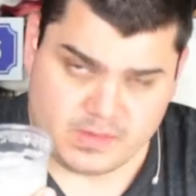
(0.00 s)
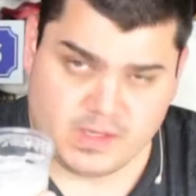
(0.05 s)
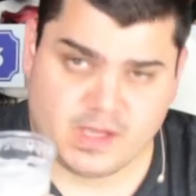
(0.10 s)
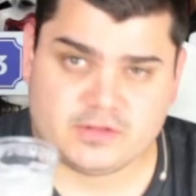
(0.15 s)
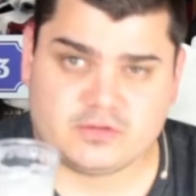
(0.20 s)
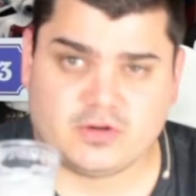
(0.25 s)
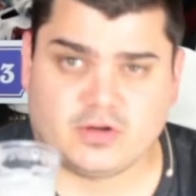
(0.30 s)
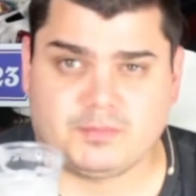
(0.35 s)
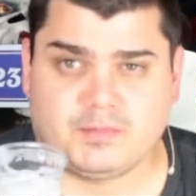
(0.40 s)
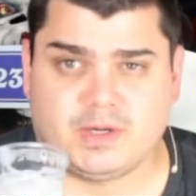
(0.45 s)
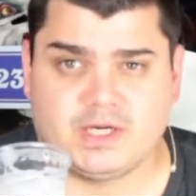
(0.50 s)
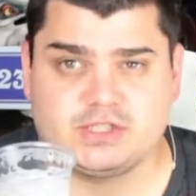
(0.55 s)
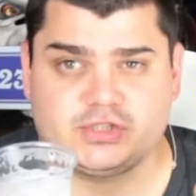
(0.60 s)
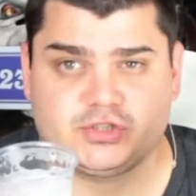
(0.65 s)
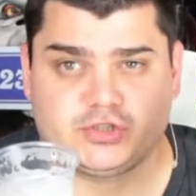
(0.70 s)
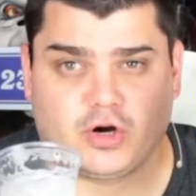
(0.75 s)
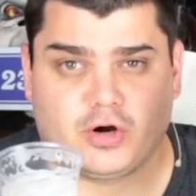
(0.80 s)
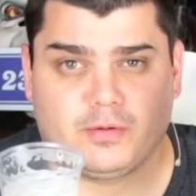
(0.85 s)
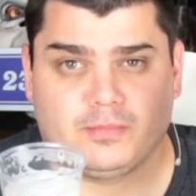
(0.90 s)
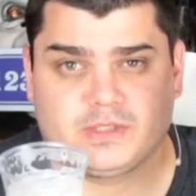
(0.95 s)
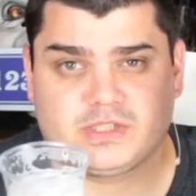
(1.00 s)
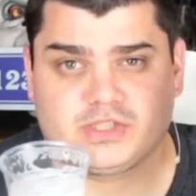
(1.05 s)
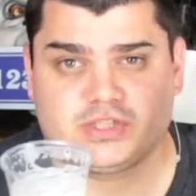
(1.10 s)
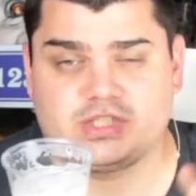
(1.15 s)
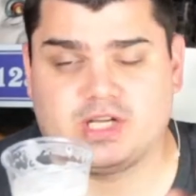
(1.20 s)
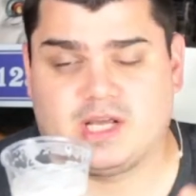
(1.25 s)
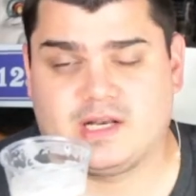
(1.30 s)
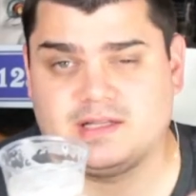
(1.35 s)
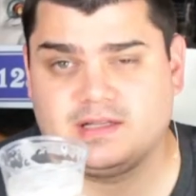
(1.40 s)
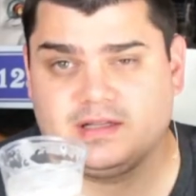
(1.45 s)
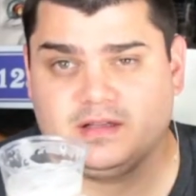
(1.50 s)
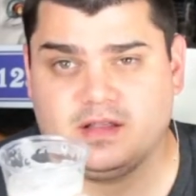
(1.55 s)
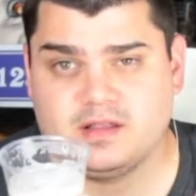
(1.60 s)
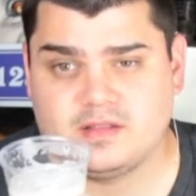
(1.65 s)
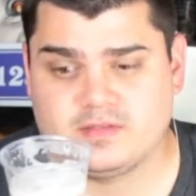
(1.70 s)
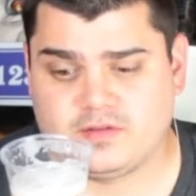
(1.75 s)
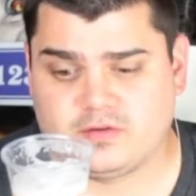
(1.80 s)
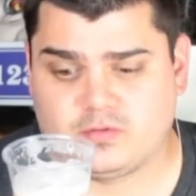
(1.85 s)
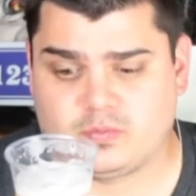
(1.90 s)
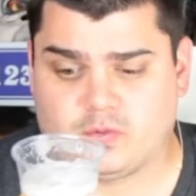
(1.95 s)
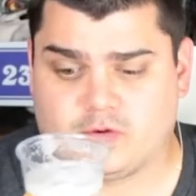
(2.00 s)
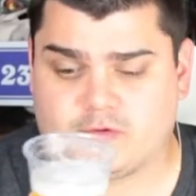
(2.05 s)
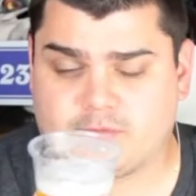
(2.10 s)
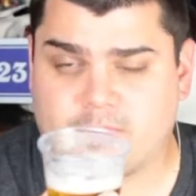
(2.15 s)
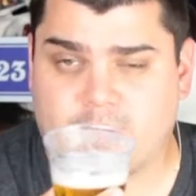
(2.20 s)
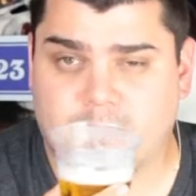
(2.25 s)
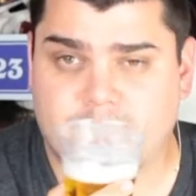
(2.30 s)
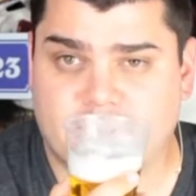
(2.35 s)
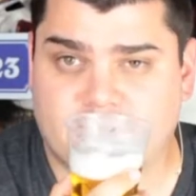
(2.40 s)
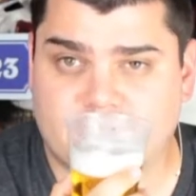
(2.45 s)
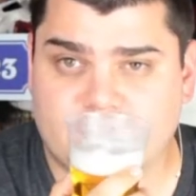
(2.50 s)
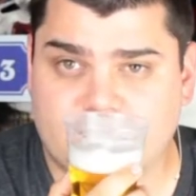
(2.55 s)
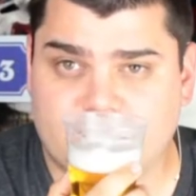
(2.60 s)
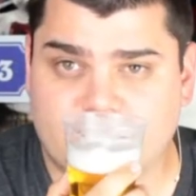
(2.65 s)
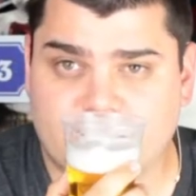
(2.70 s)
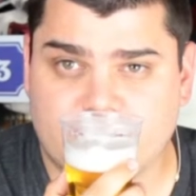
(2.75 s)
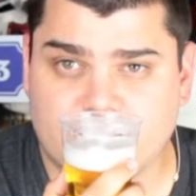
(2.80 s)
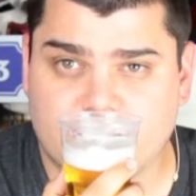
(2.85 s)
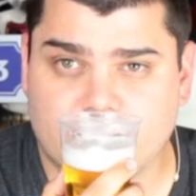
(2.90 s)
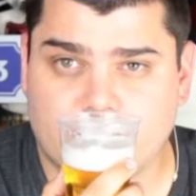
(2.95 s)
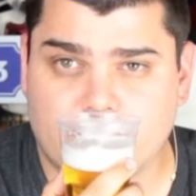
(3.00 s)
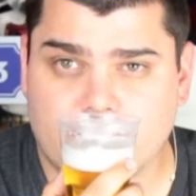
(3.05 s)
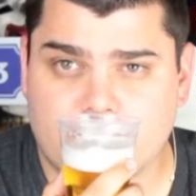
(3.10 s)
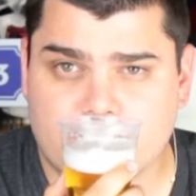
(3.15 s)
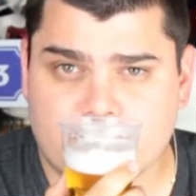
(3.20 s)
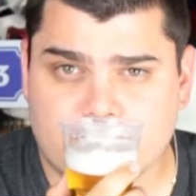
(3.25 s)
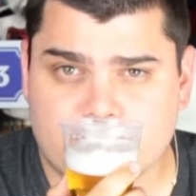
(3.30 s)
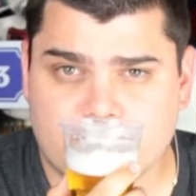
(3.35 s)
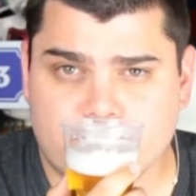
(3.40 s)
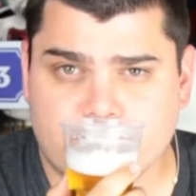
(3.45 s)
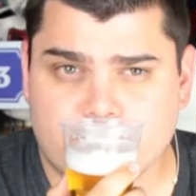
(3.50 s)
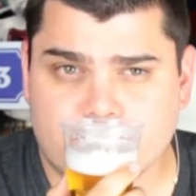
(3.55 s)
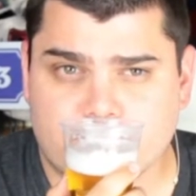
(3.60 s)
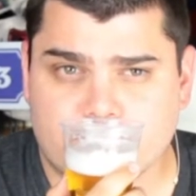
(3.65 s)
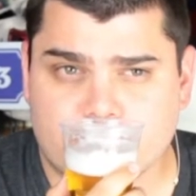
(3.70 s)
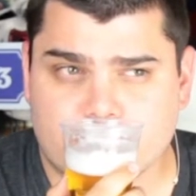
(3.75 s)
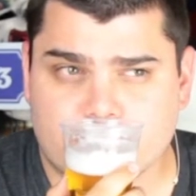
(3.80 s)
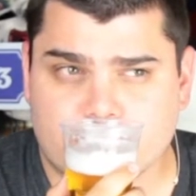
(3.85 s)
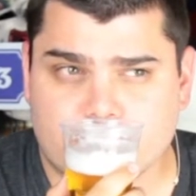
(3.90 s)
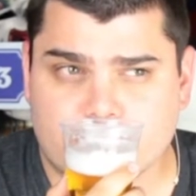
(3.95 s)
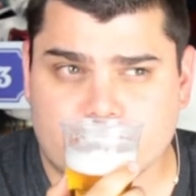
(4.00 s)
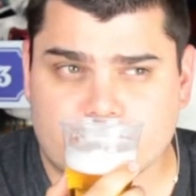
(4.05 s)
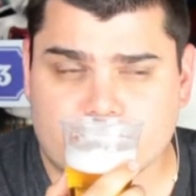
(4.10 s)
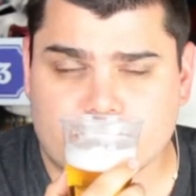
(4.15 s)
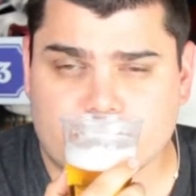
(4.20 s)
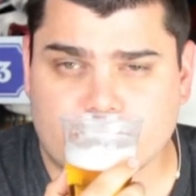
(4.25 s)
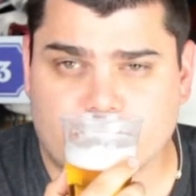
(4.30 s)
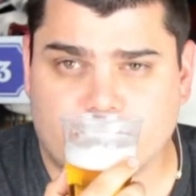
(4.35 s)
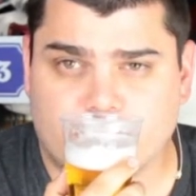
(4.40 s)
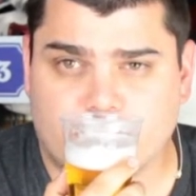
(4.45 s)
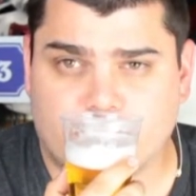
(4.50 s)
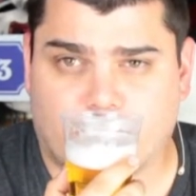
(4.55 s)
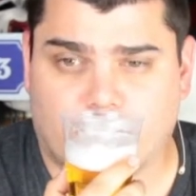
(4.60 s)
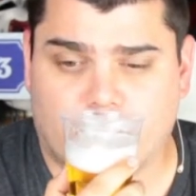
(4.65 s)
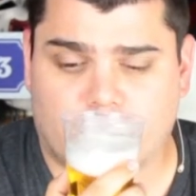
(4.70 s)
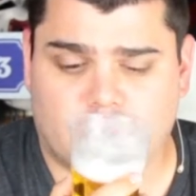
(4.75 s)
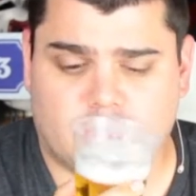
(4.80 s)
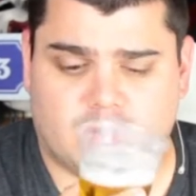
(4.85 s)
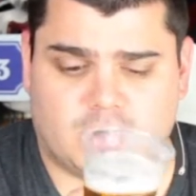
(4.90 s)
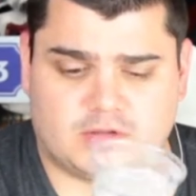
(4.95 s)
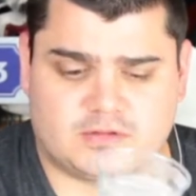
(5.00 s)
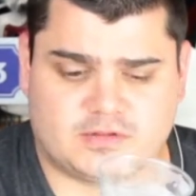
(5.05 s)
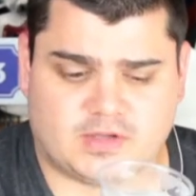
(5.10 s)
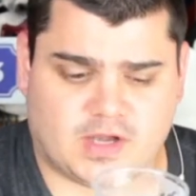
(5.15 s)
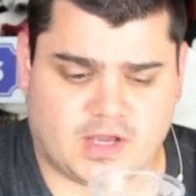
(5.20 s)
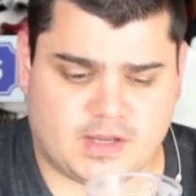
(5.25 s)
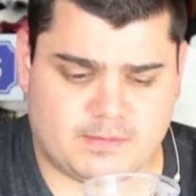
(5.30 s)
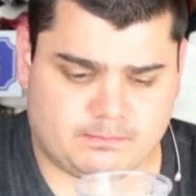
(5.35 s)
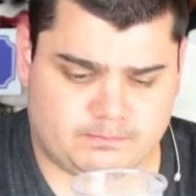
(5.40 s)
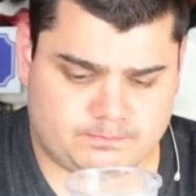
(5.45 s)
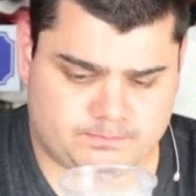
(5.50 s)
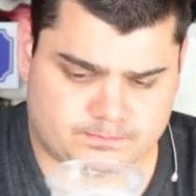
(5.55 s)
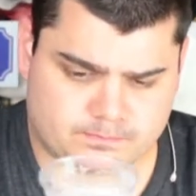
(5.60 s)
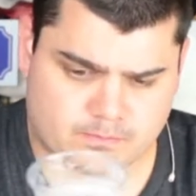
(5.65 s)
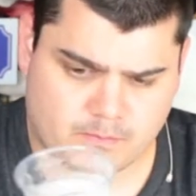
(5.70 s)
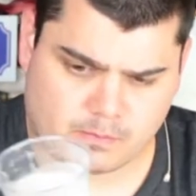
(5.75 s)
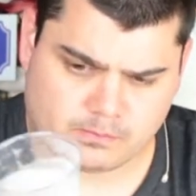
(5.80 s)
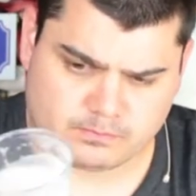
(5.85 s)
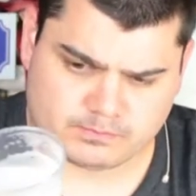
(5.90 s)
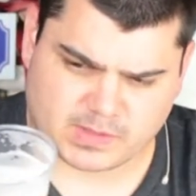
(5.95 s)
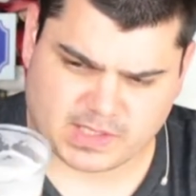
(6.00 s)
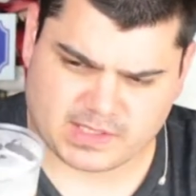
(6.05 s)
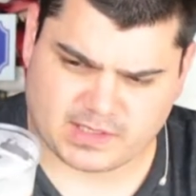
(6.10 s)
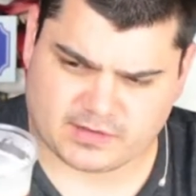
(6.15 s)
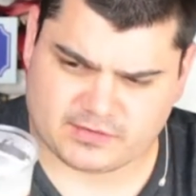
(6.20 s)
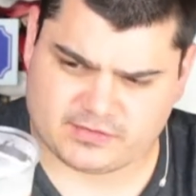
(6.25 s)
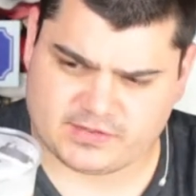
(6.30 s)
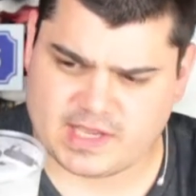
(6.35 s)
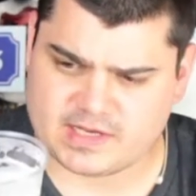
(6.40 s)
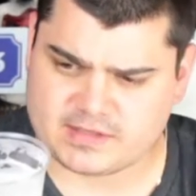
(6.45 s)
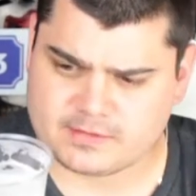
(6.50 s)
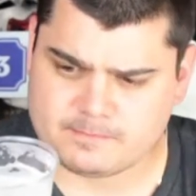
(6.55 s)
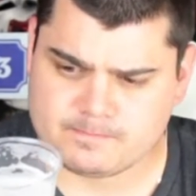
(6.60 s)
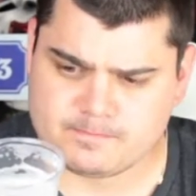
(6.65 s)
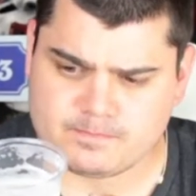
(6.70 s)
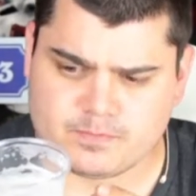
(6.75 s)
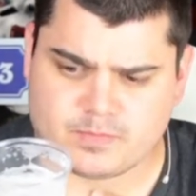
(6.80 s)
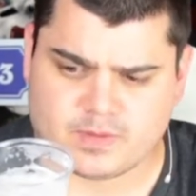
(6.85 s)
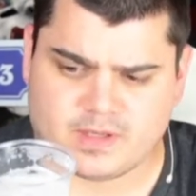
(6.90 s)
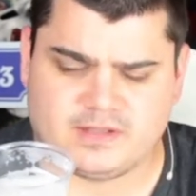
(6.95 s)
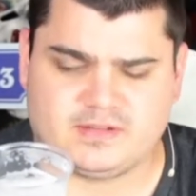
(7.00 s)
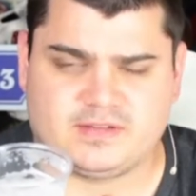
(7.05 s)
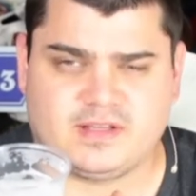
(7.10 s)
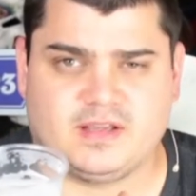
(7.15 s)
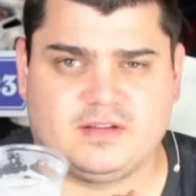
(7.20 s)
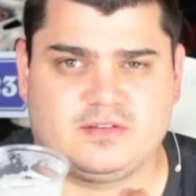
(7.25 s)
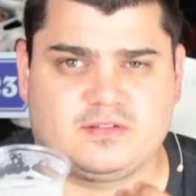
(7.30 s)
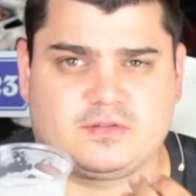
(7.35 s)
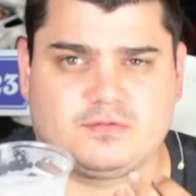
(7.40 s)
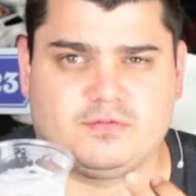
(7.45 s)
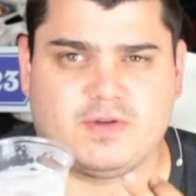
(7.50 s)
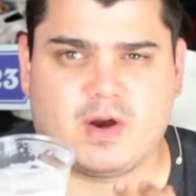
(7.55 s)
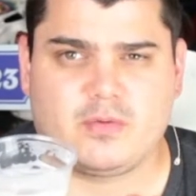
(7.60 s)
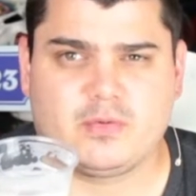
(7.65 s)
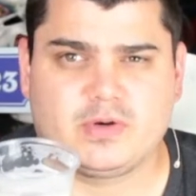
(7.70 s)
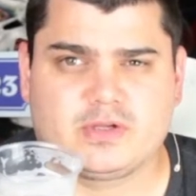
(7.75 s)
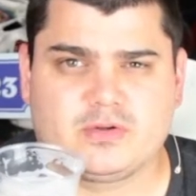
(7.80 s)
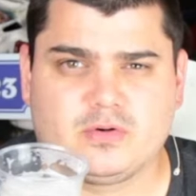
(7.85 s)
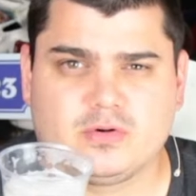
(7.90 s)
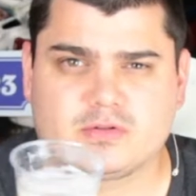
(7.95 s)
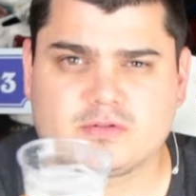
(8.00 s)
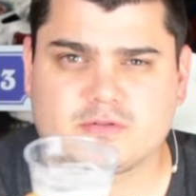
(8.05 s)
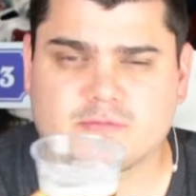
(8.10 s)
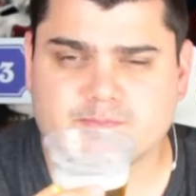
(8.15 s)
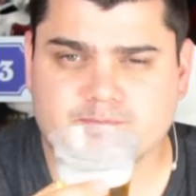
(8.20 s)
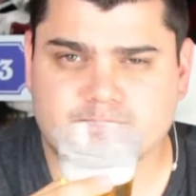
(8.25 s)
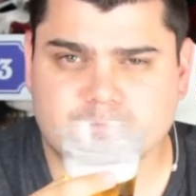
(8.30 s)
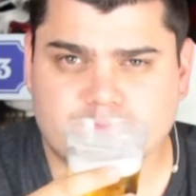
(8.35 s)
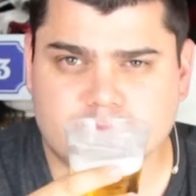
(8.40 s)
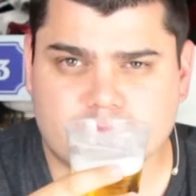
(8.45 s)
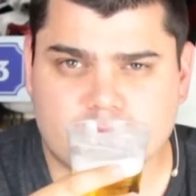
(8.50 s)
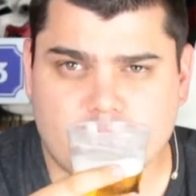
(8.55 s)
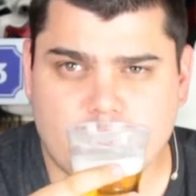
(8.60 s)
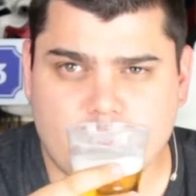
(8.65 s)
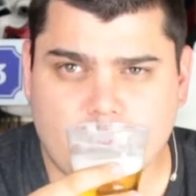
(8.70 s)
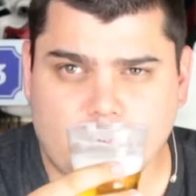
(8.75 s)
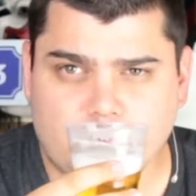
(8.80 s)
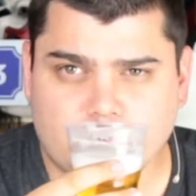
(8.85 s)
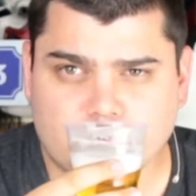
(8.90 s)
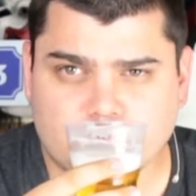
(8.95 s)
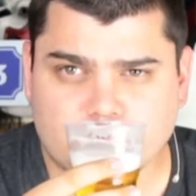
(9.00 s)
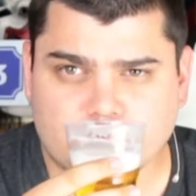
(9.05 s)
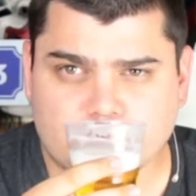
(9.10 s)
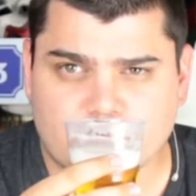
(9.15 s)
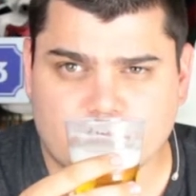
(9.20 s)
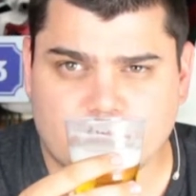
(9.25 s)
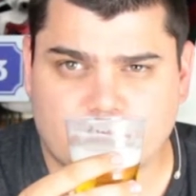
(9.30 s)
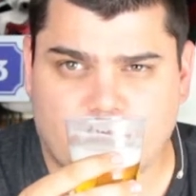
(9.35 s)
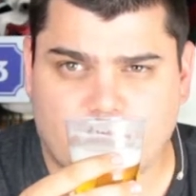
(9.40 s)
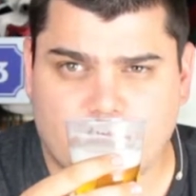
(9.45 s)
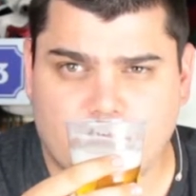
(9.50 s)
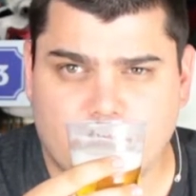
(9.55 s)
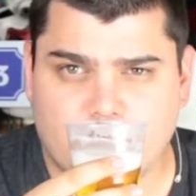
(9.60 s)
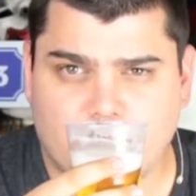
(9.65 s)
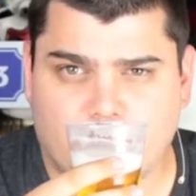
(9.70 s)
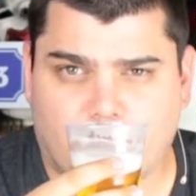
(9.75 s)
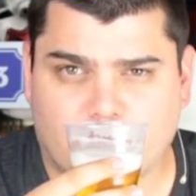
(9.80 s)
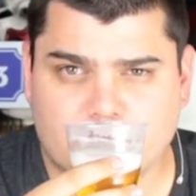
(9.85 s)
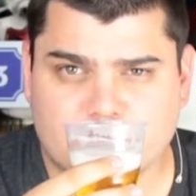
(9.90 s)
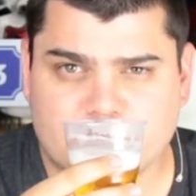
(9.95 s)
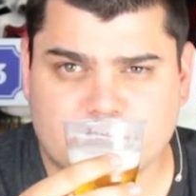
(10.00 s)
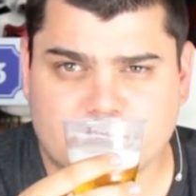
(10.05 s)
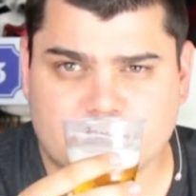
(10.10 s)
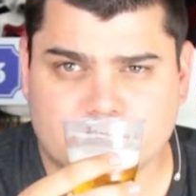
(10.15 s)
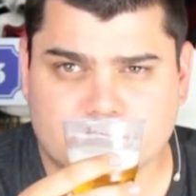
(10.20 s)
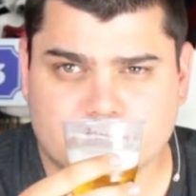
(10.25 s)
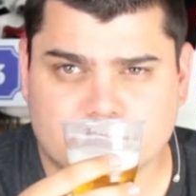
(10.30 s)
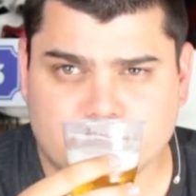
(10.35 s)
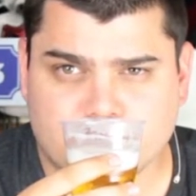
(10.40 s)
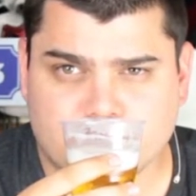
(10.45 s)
And on my German channel, this was my best video for a long time. And I said, it tastes very good, very malty.